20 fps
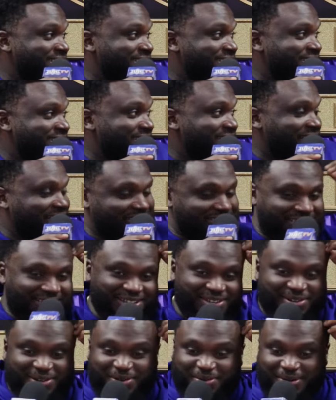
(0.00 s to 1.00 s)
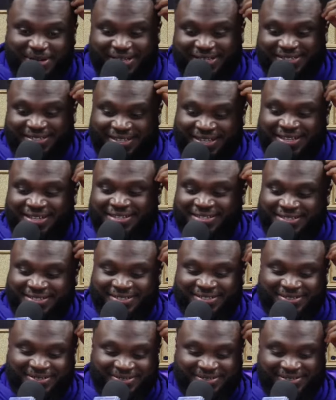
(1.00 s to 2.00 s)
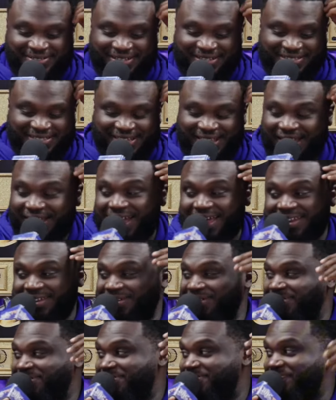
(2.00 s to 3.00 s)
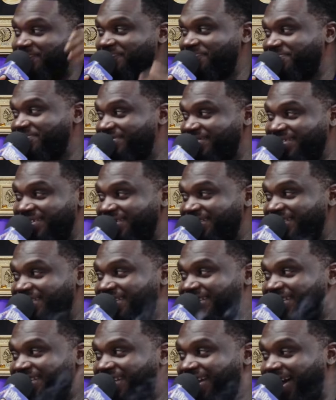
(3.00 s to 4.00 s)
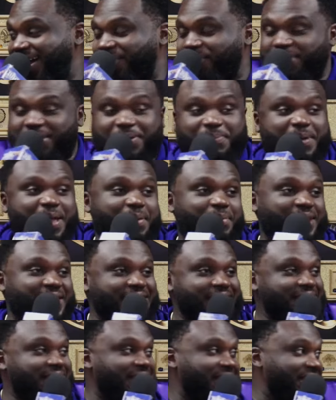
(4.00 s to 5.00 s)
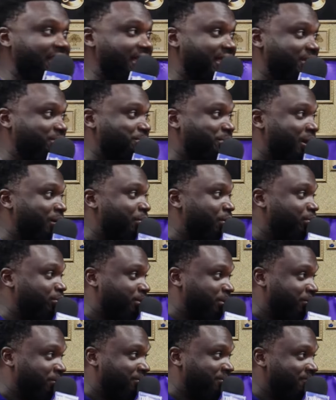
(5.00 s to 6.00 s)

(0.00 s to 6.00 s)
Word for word: I said, you know what? Yeah, you know. I said, I gotta go. I want to be able to eat eight eggs when I want to.